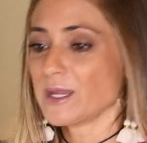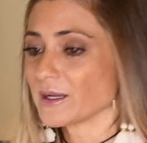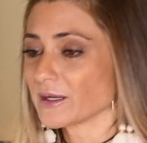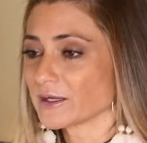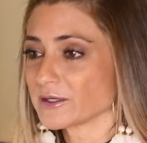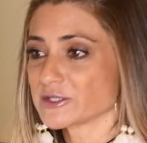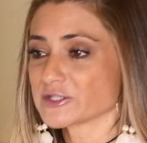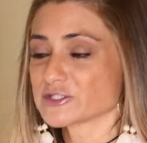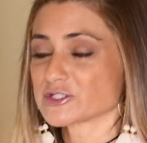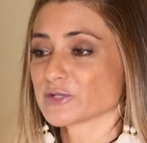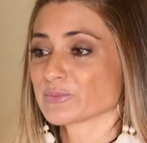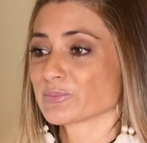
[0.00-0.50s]

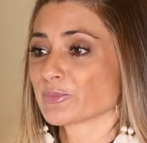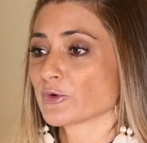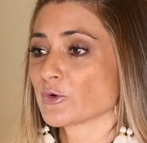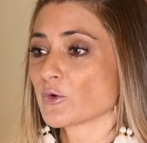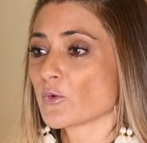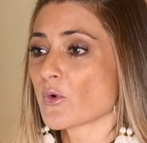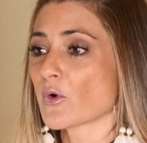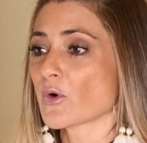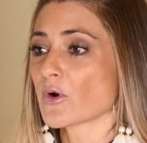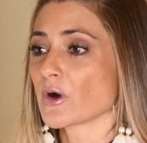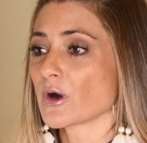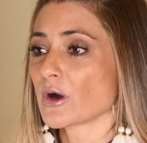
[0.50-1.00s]
being an
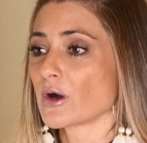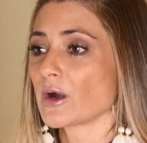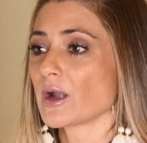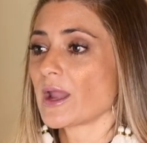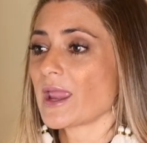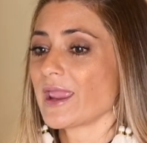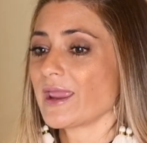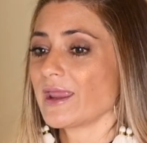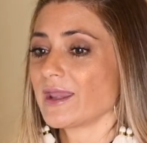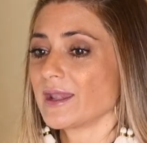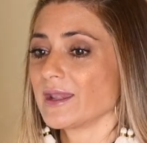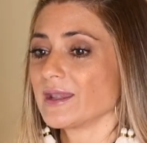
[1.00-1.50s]

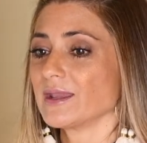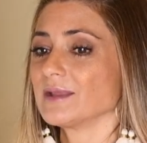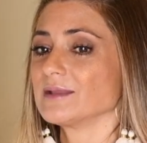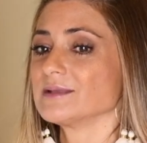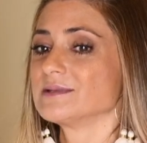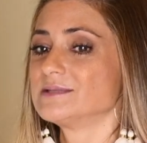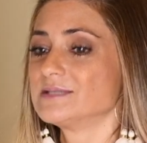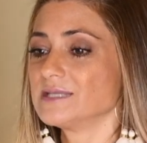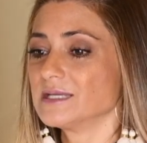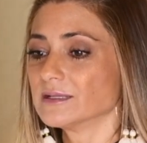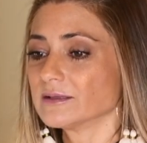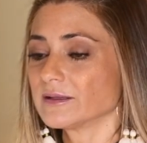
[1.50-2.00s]
entrepreneur,
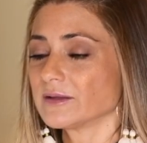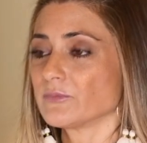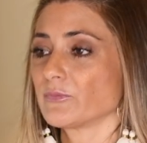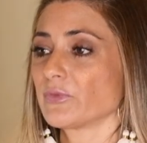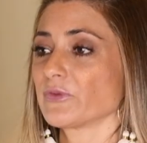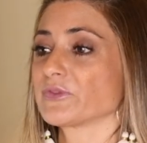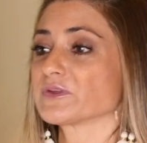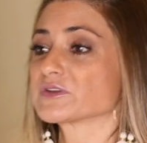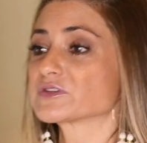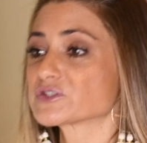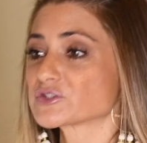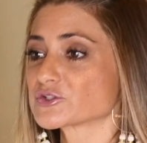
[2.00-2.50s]
and
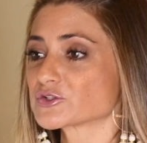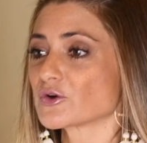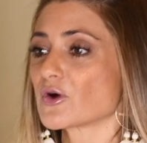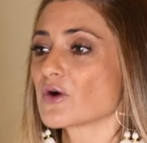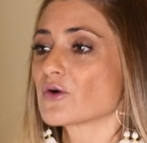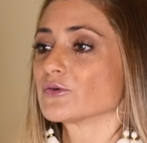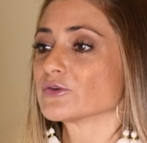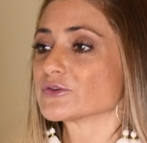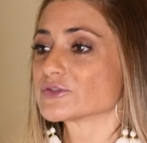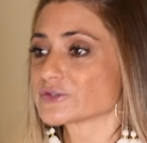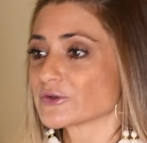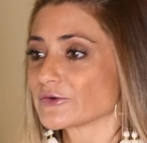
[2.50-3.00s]
dealing with the
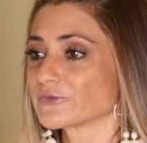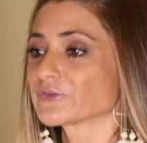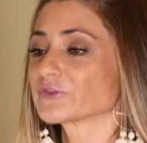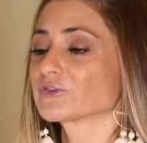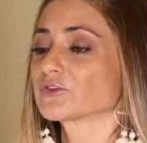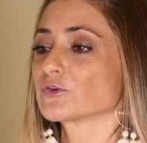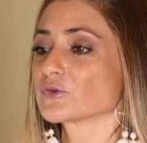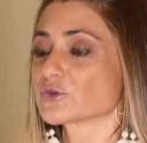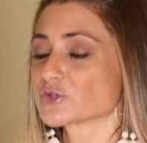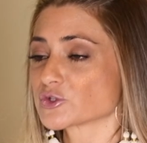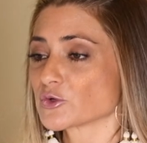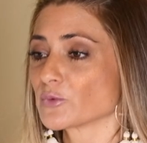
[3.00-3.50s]
struggles
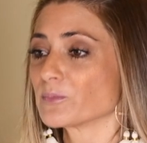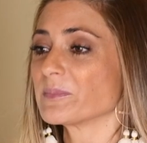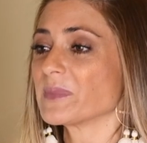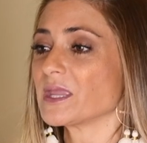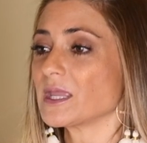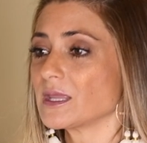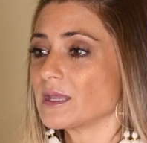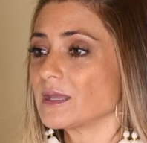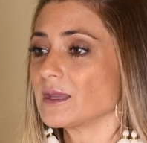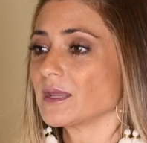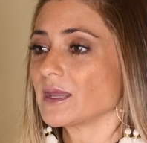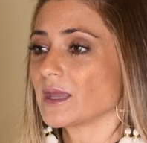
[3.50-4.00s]
of
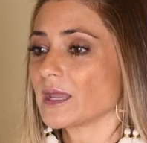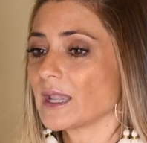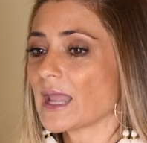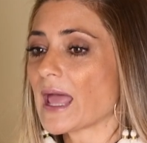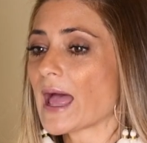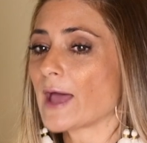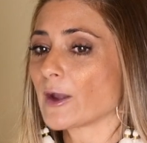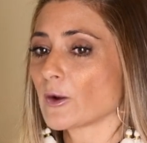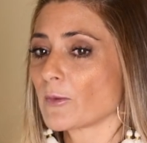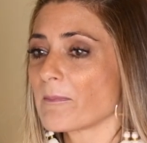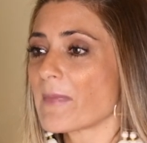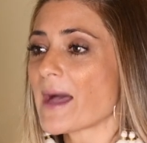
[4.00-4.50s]
social media,
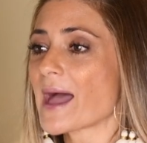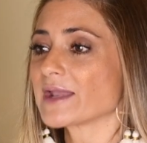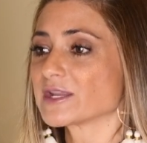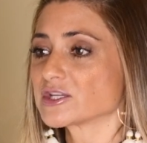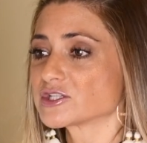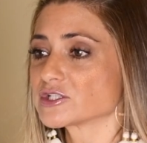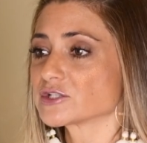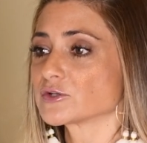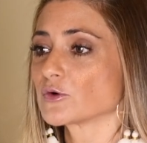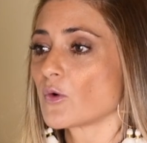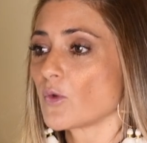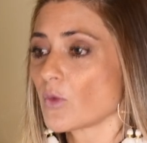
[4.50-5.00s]
and how to
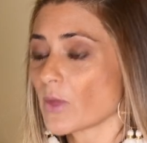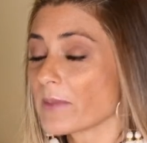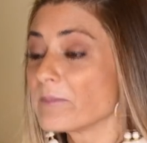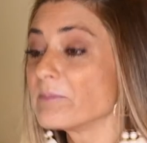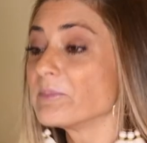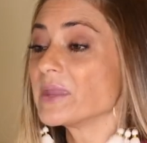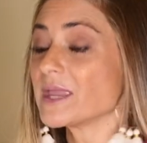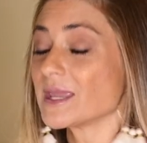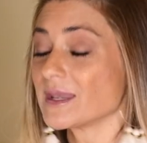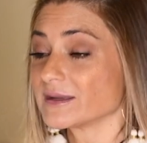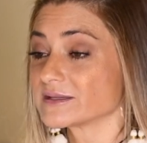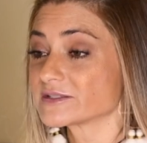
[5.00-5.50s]
manage it
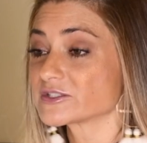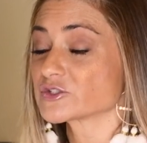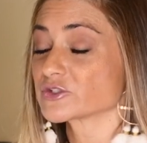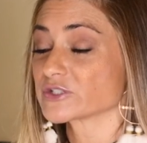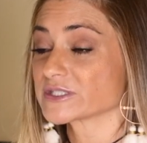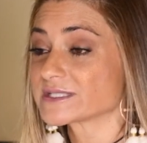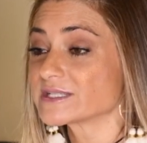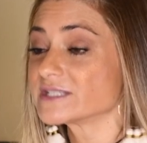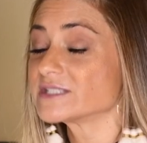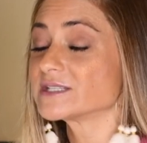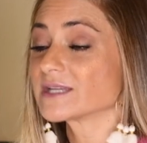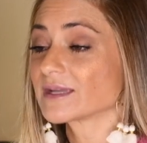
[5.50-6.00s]
all and being
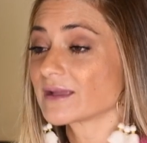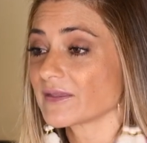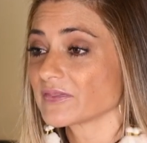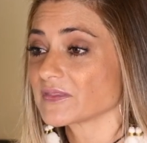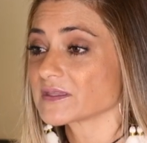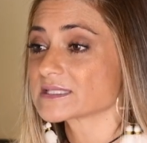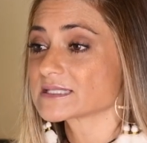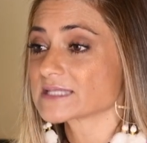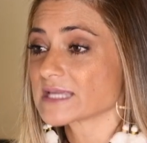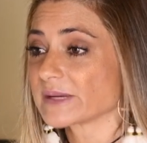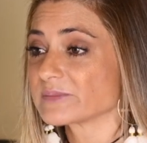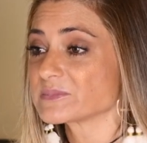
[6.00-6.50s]

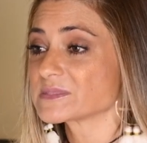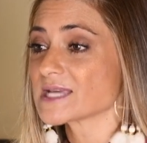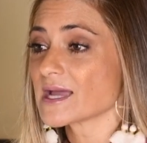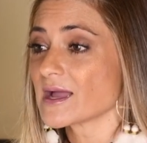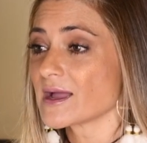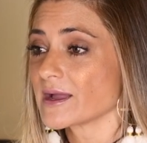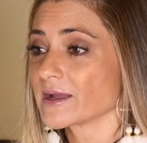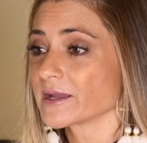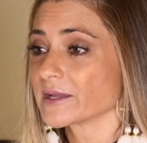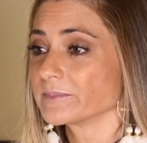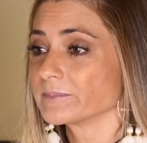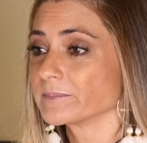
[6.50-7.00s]
strategic at the same
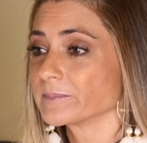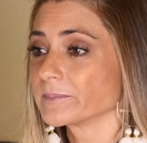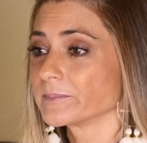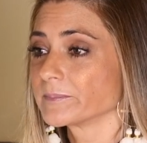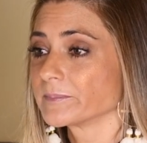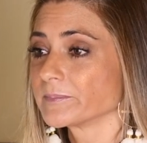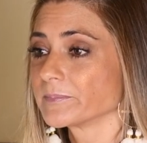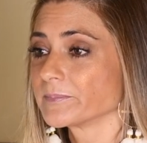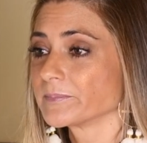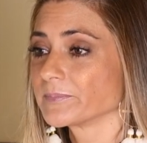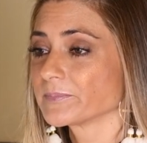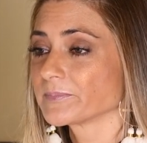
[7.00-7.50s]

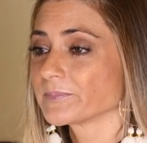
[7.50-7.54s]
time?